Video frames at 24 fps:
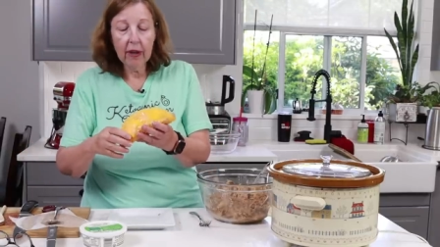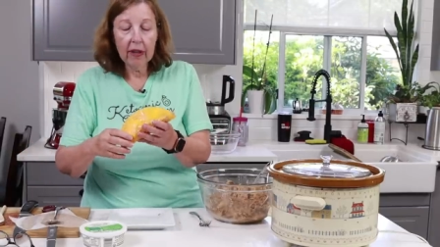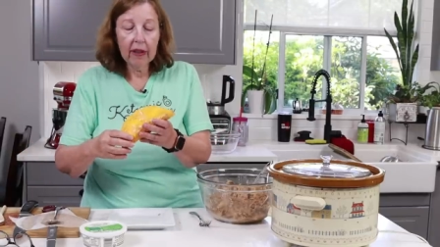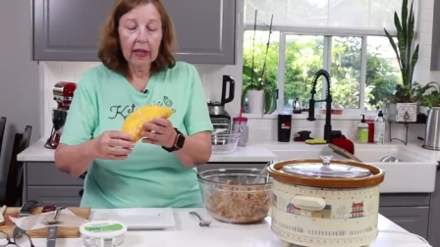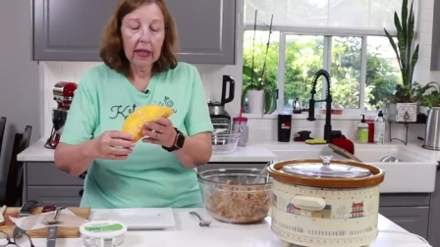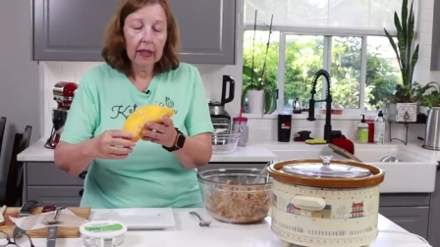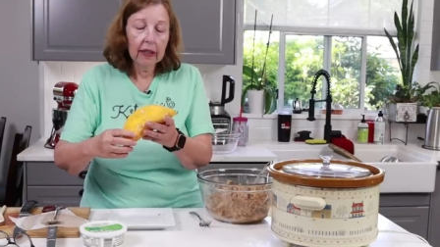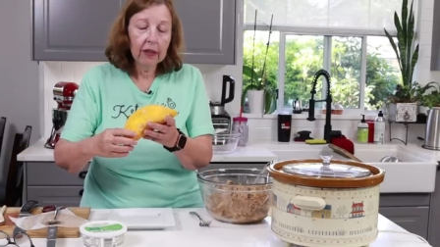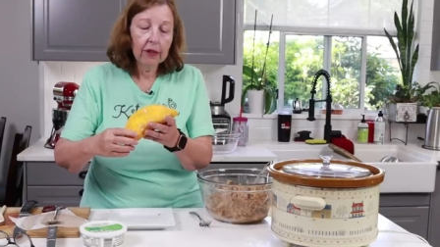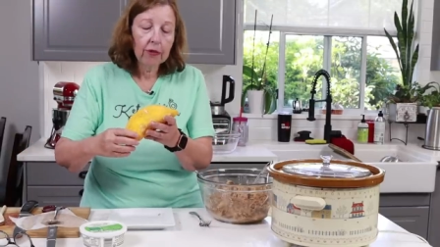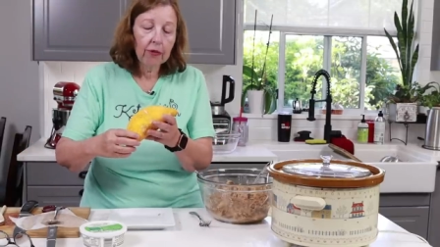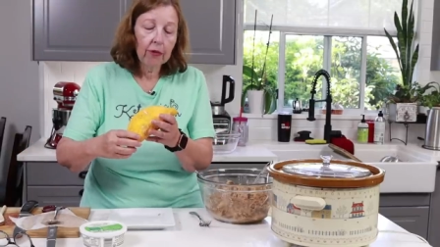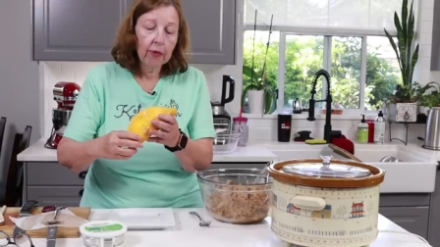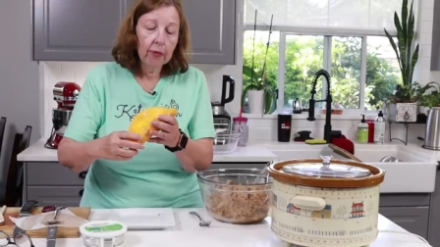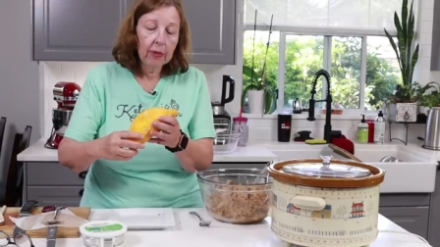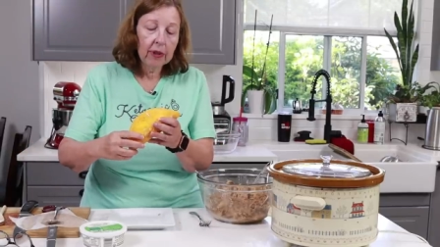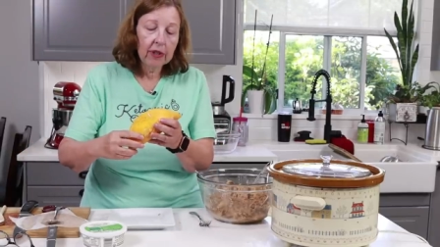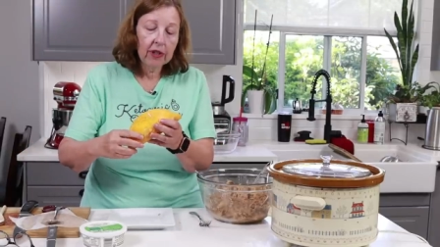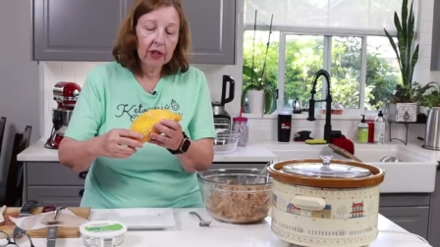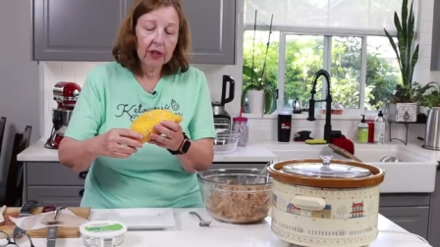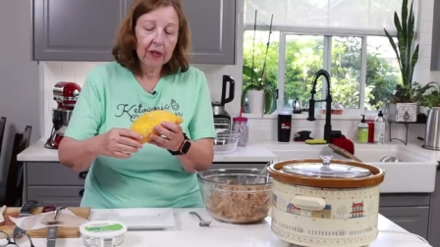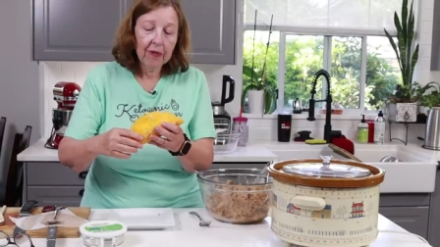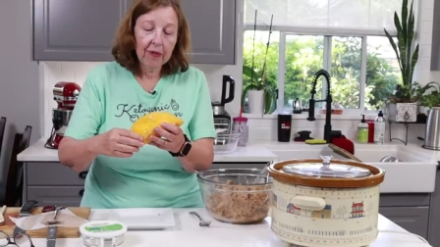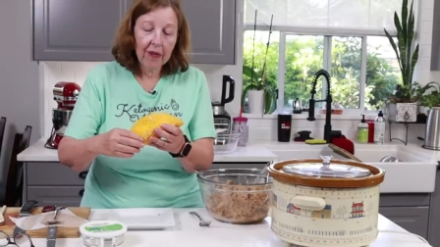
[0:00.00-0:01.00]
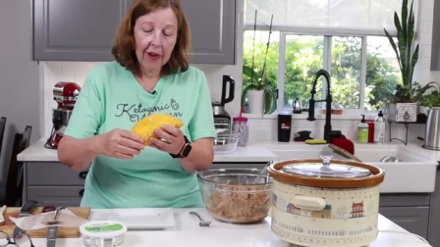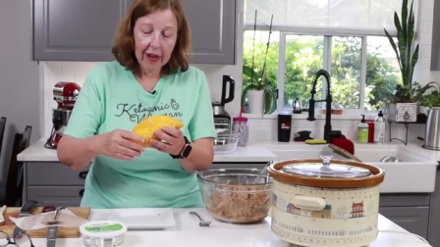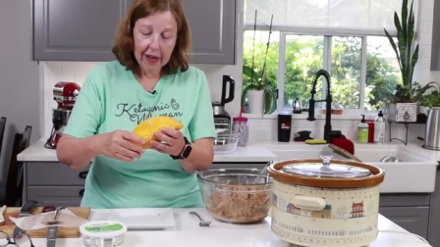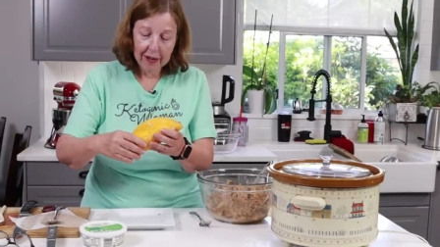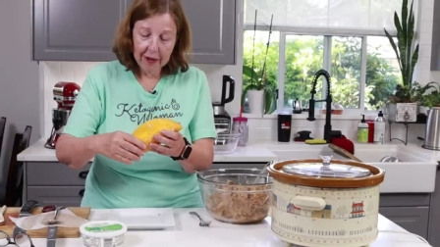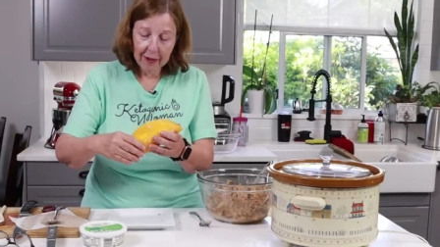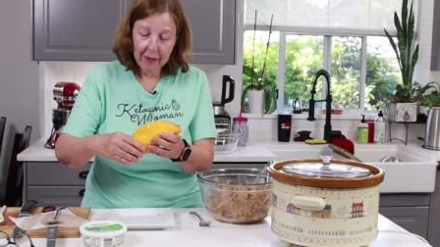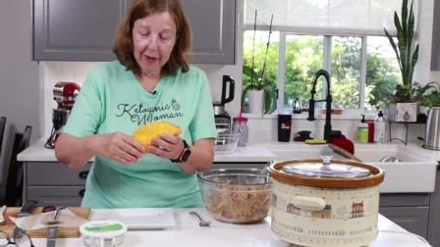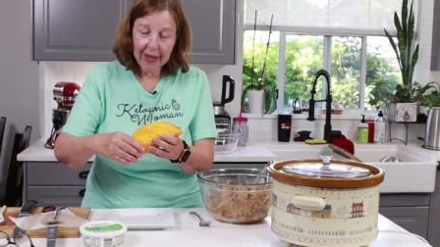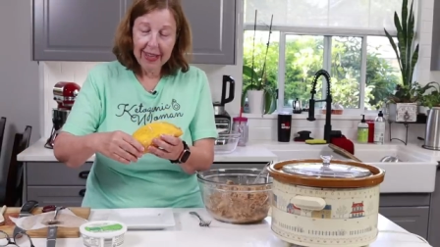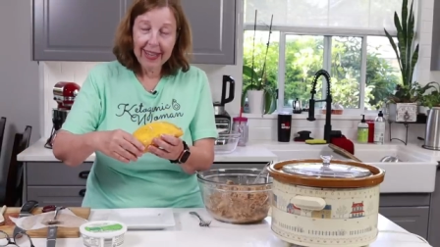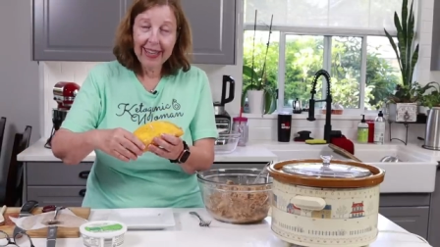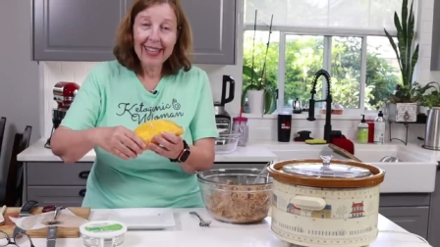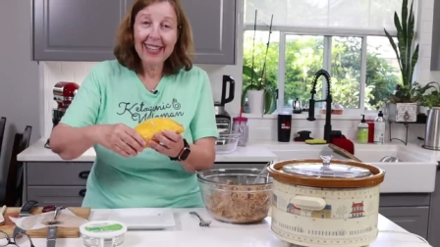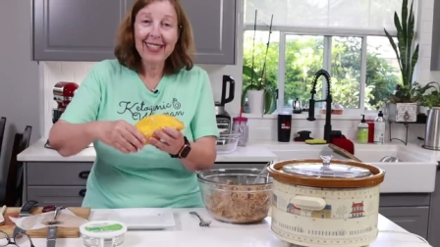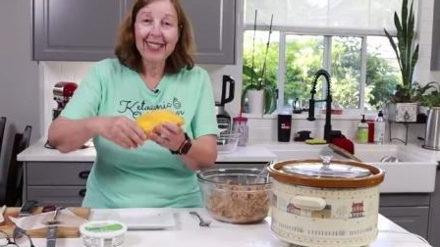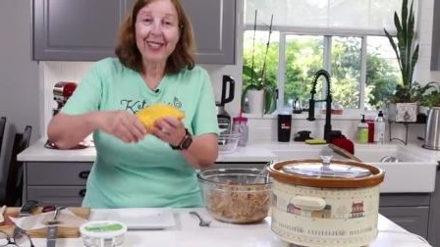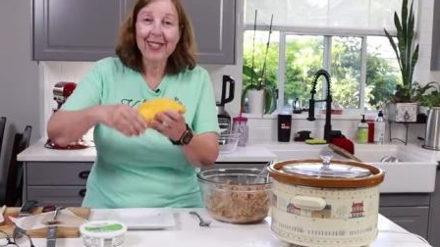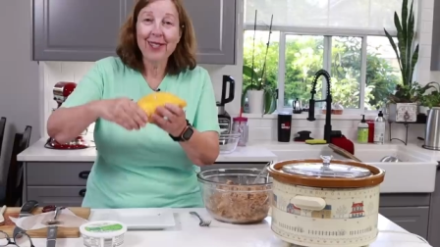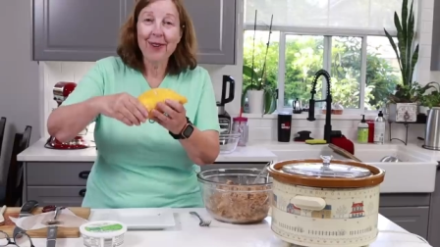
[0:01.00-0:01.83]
I think this will be just fine the way it is.